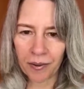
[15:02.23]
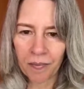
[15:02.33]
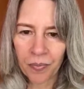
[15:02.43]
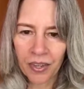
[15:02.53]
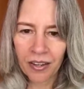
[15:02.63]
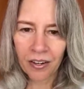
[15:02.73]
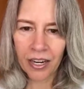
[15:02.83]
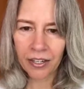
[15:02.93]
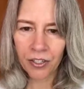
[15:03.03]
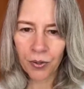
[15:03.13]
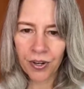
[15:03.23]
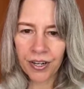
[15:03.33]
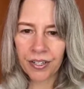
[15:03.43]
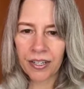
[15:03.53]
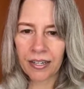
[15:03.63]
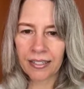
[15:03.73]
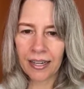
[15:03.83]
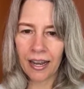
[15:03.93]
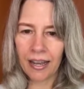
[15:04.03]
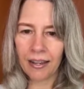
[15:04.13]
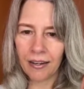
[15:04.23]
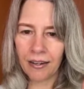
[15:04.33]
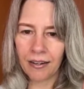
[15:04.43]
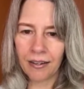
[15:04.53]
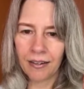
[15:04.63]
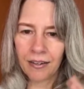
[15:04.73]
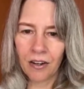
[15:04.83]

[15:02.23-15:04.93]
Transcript: better. Okay, Torian is at a 10.